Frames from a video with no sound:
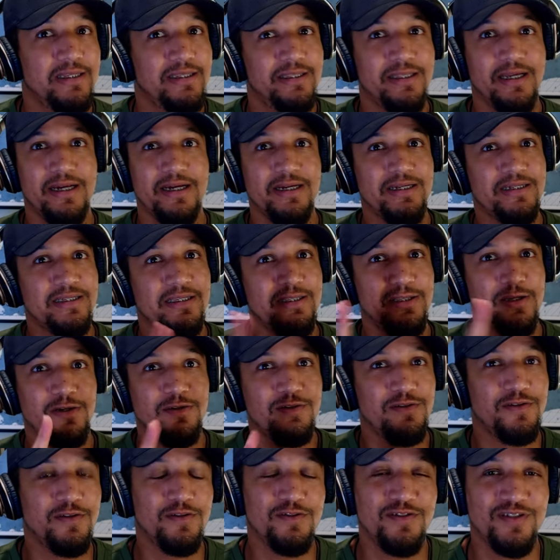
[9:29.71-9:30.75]
There is no
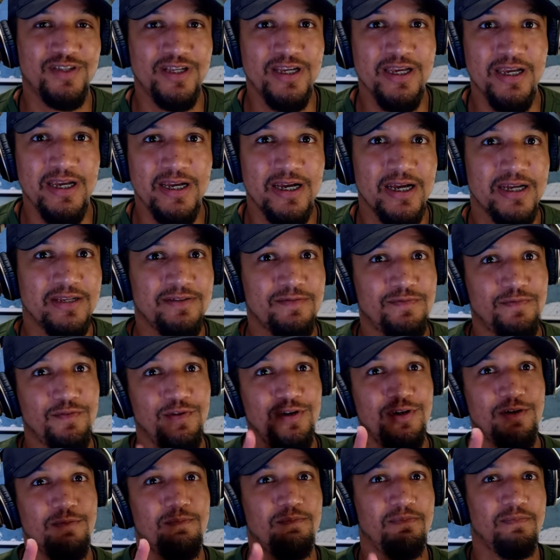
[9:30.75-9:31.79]
such thing as
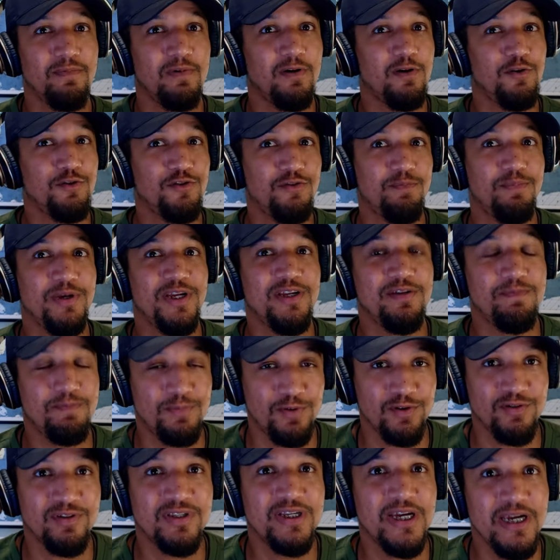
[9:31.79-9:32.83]
freedom of speech
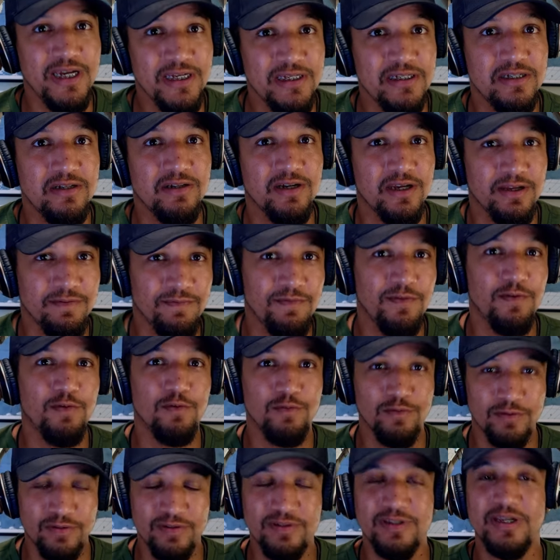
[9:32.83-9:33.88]
protection if
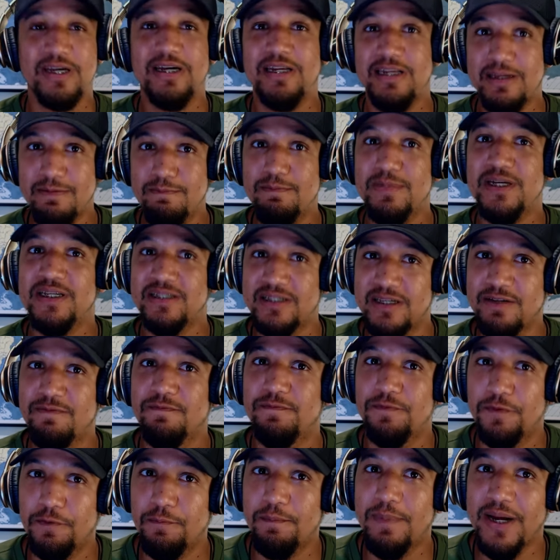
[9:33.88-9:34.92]
you're telling
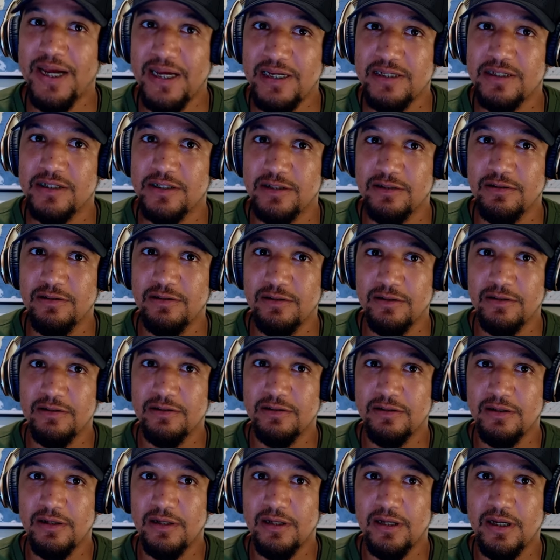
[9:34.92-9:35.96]
misinformation.
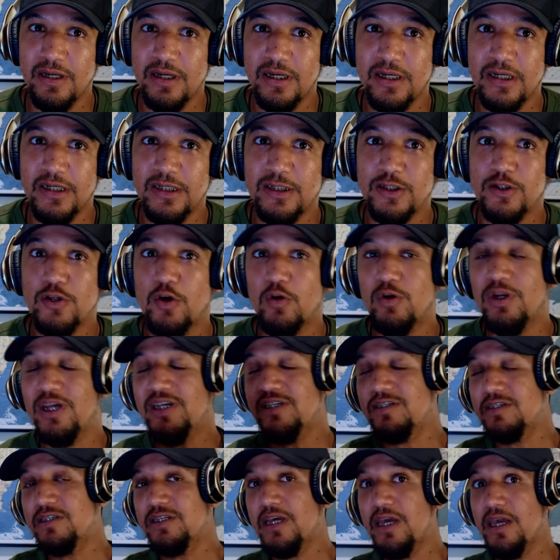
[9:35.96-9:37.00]
So
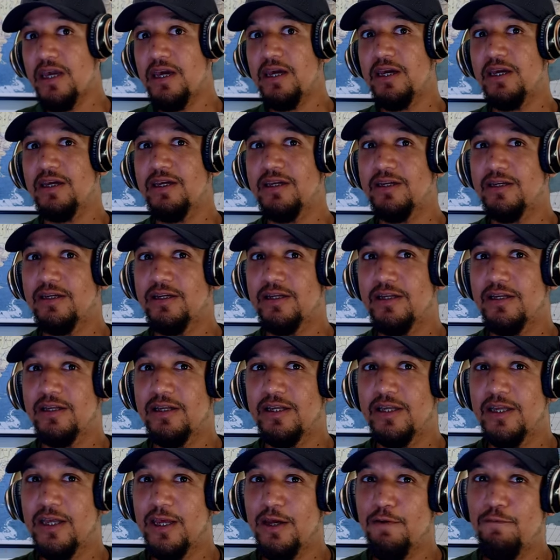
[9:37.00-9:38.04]
let's say it.
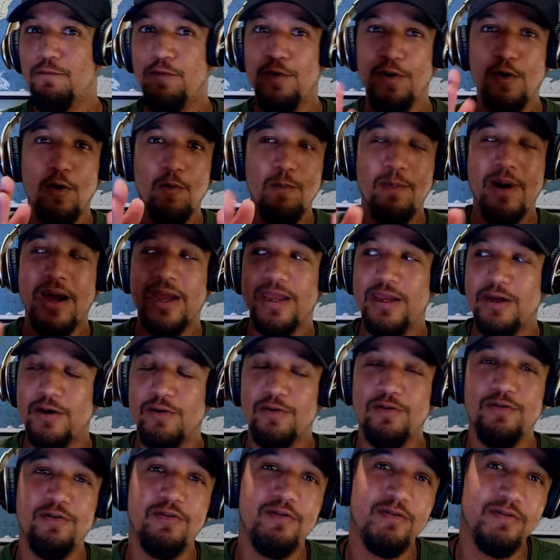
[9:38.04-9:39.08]
If we go by
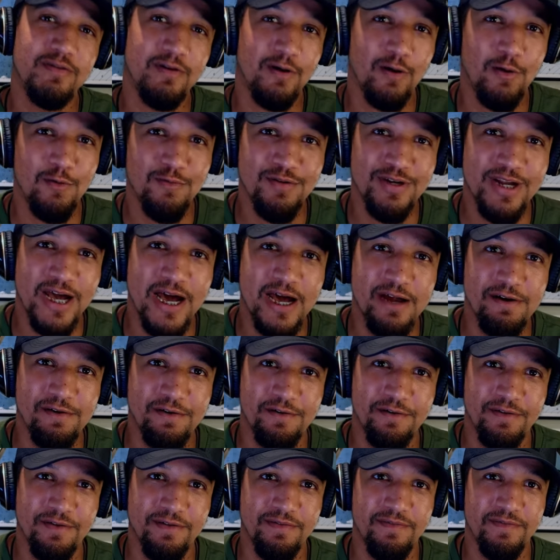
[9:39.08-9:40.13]
your own
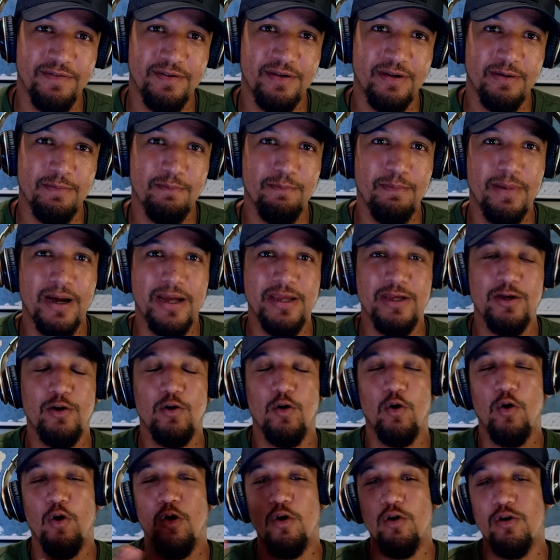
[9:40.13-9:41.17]
narrative, by your
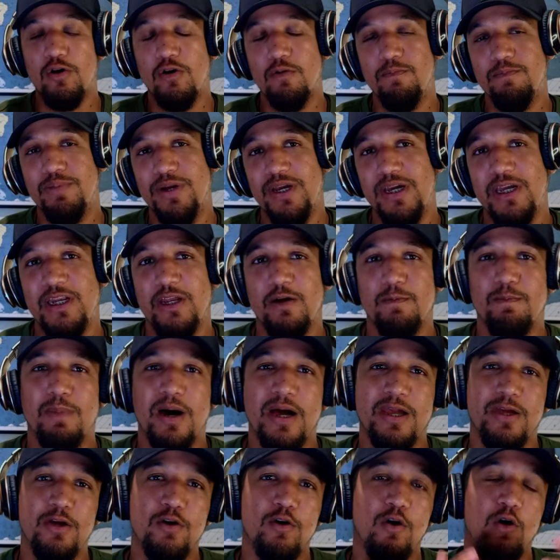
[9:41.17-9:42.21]
own opinion,
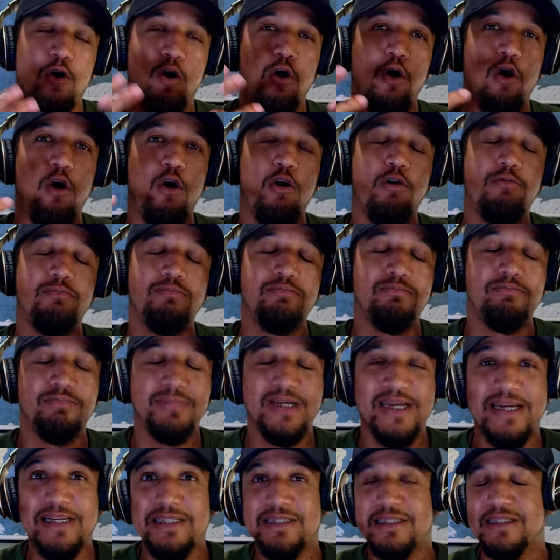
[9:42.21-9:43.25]
by your own
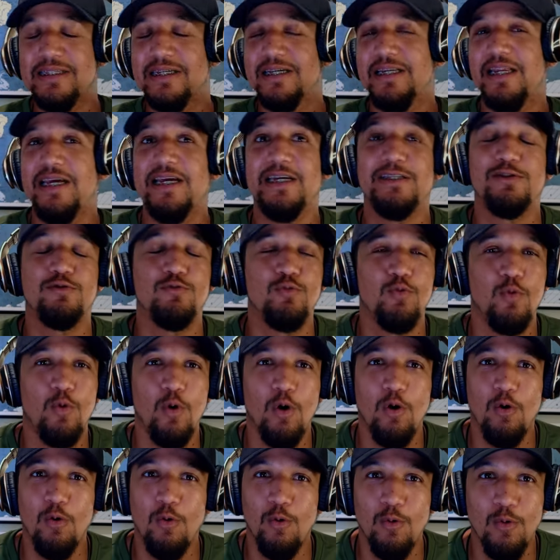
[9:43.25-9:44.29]

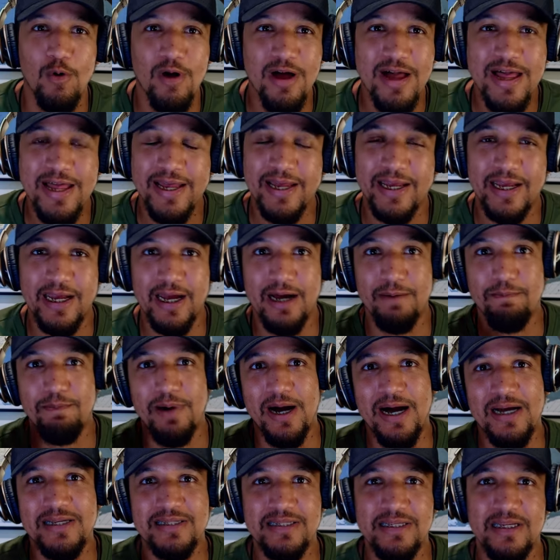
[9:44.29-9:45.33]
intellectual
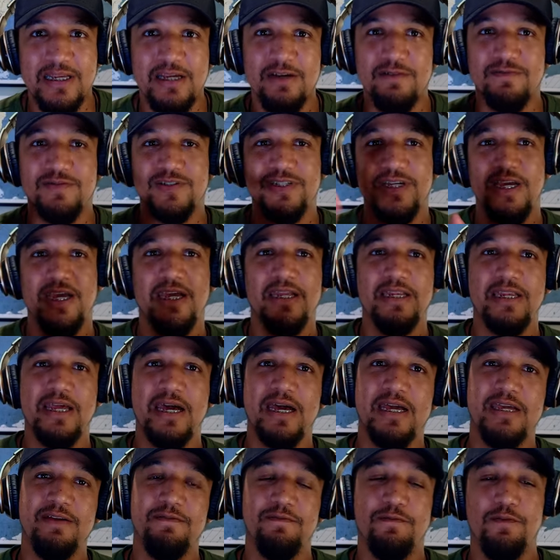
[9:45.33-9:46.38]
capacity of saying
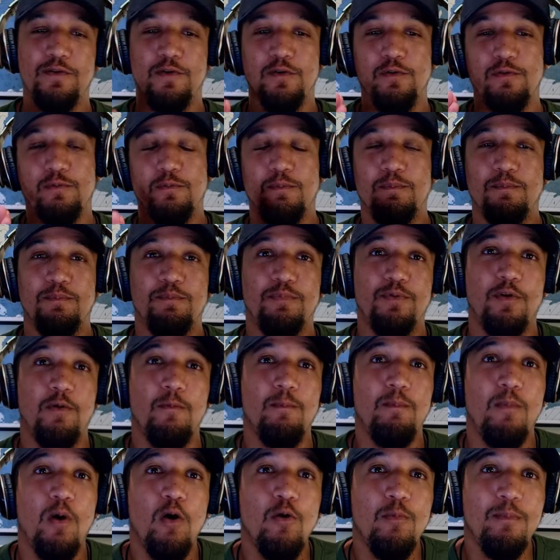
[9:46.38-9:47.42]
that if you
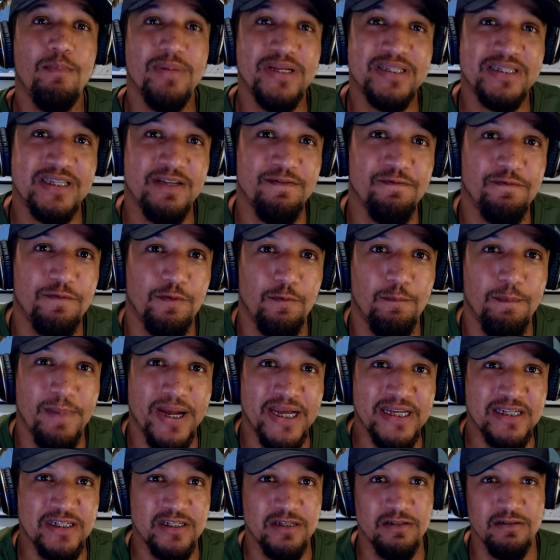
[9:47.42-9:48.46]
promote
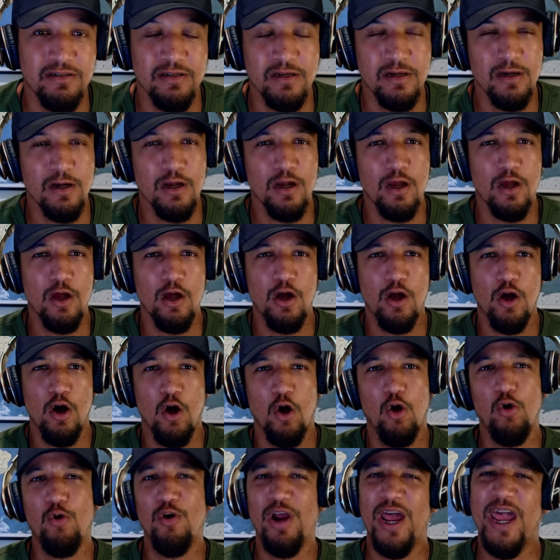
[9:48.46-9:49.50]
misinformation,
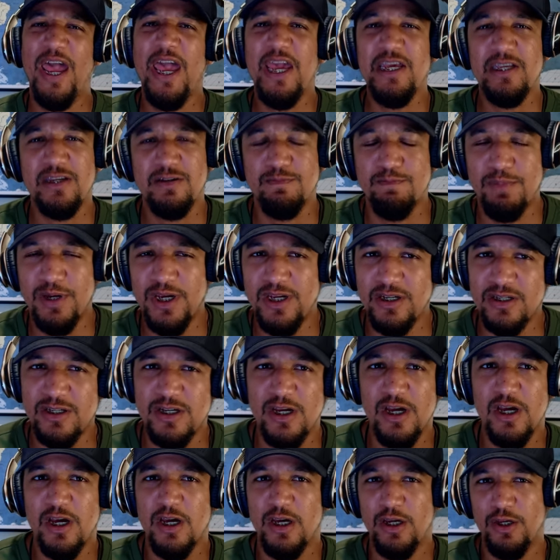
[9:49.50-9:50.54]
or hate speech,
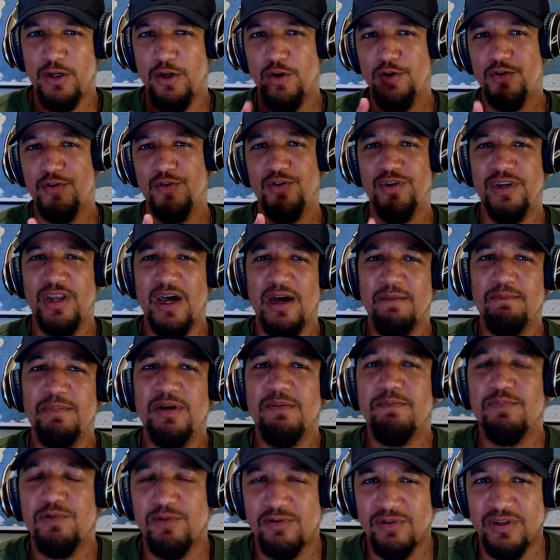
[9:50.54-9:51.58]
you should not
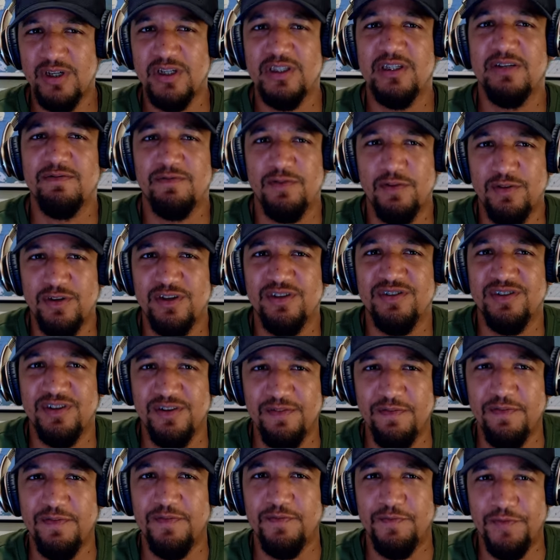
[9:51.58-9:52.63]
be protected from the
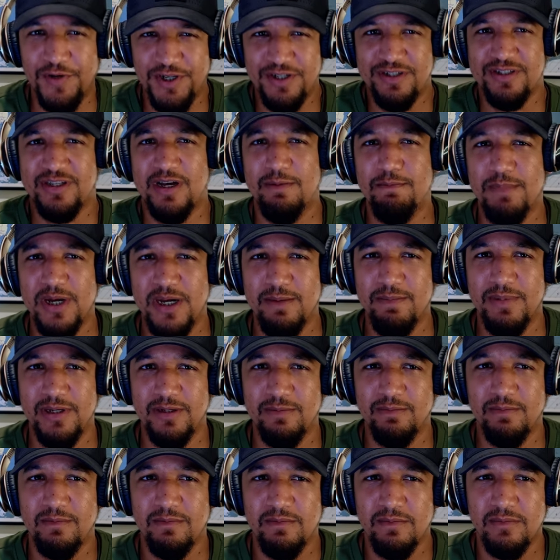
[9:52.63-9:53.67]
First
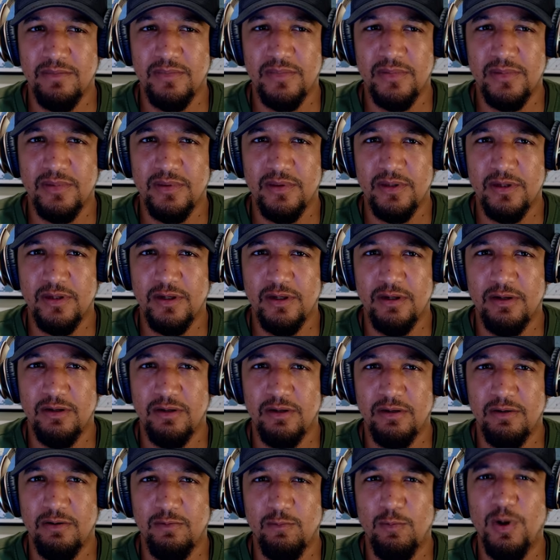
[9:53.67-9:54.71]
Amendment
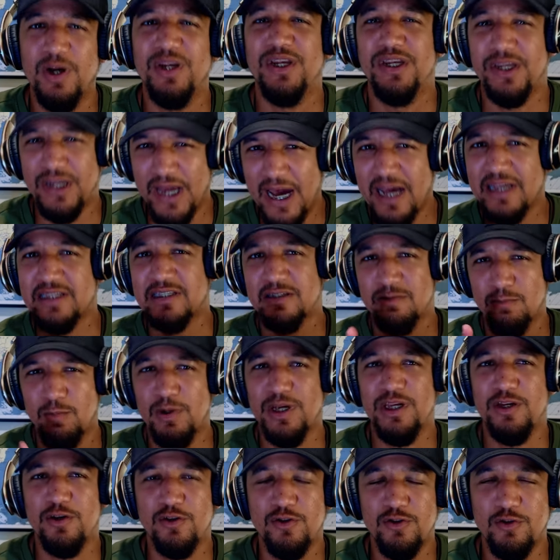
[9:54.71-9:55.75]
when that's
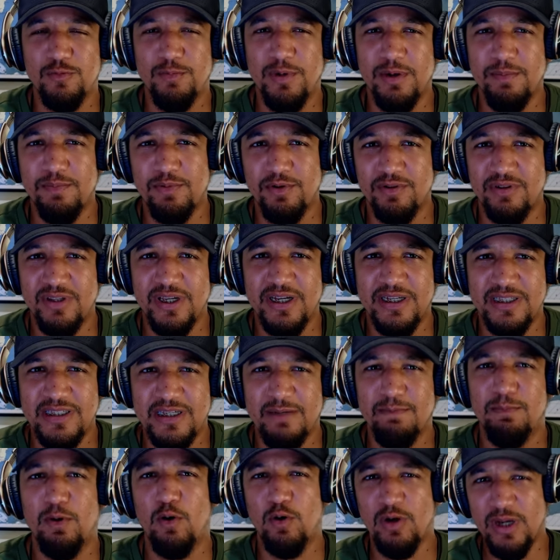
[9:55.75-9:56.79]
when you should be
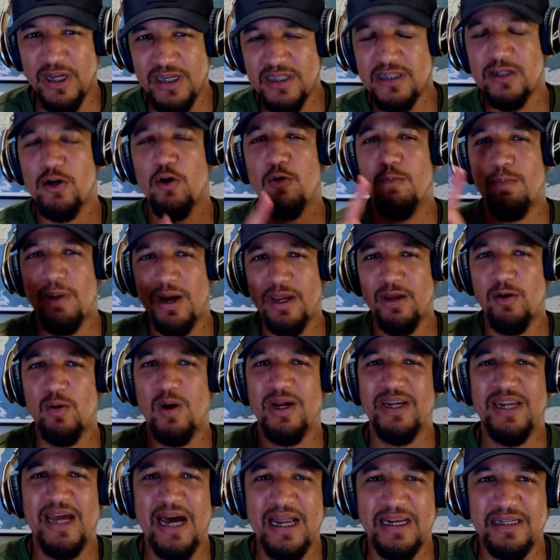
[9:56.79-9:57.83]
protected. But let's go by your
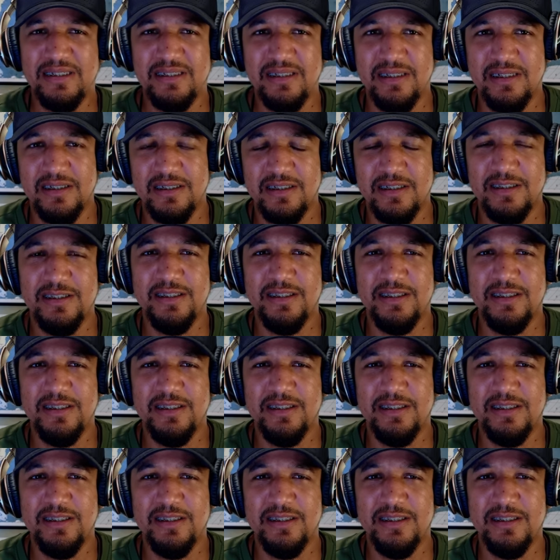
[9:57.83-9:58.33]
analysis.